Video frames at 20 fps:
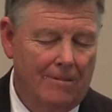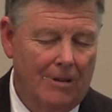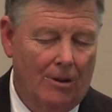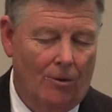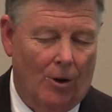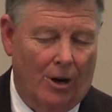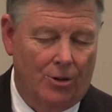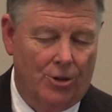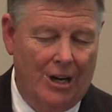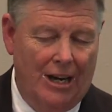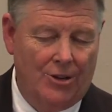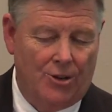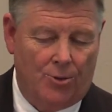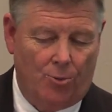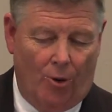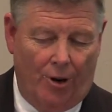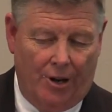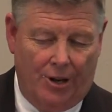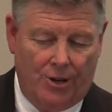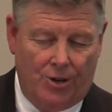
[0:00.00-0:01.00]
What Jesus
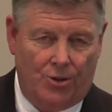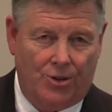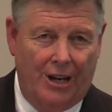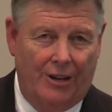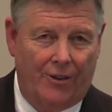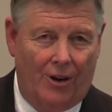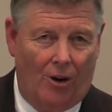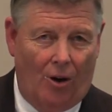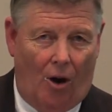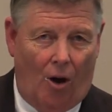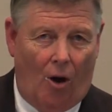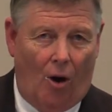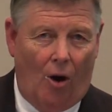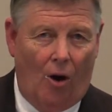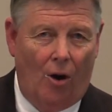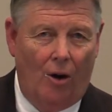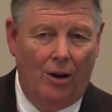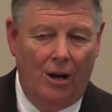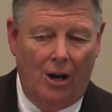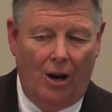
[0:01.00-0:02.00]
wanted to see, they're
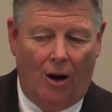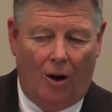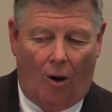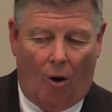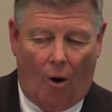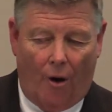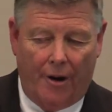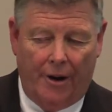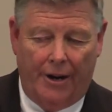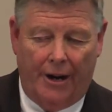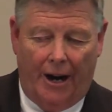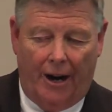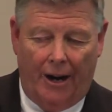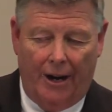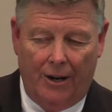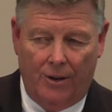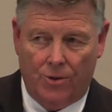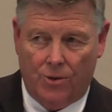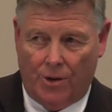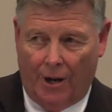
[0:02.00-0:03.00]
all
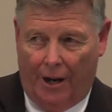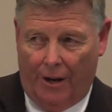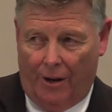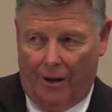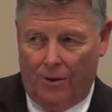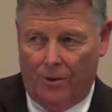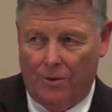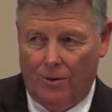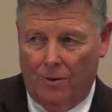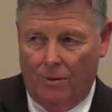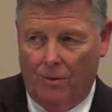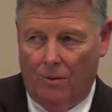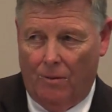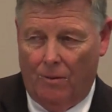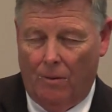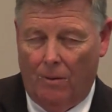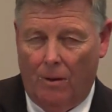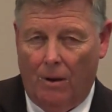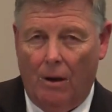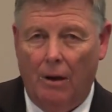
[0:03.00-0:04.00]
ordinary sinners,
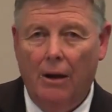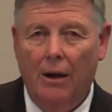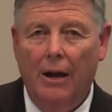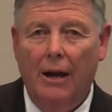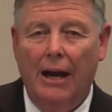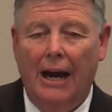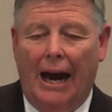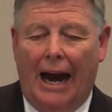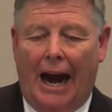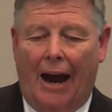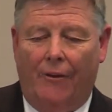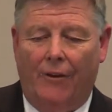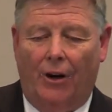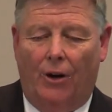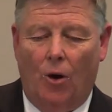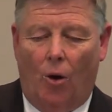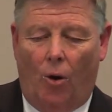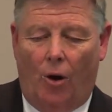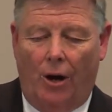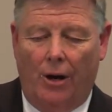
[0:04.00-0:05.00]
and they're
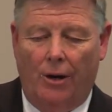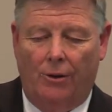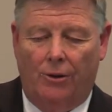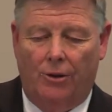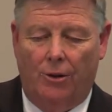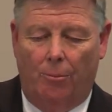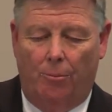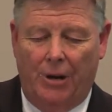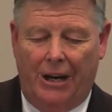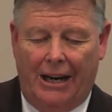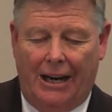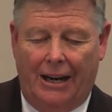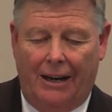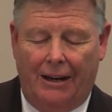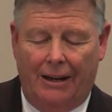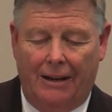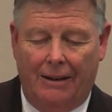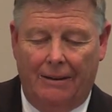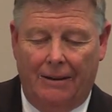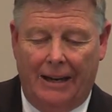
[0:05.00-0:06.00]
going to be
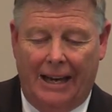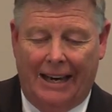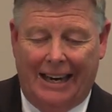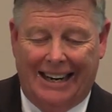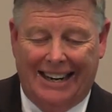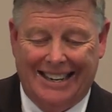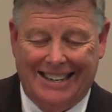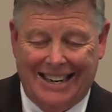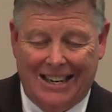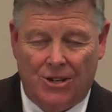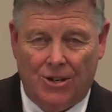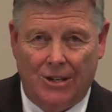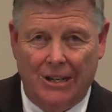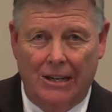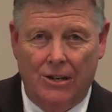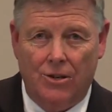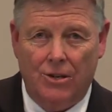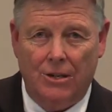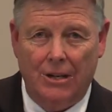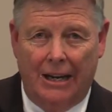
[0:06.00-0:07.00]
in
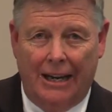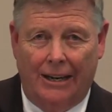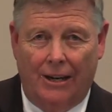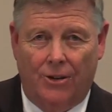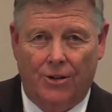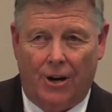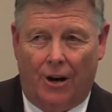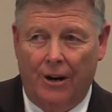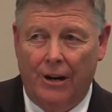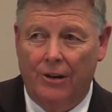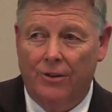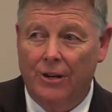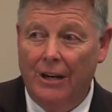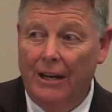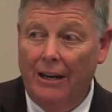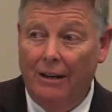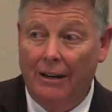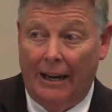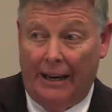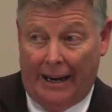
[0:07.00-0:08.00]
existence in
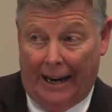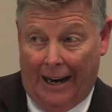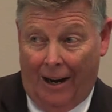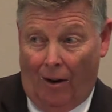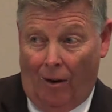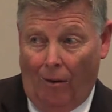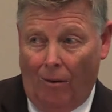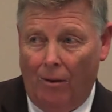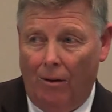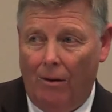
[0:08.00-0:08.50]
eternity in hell.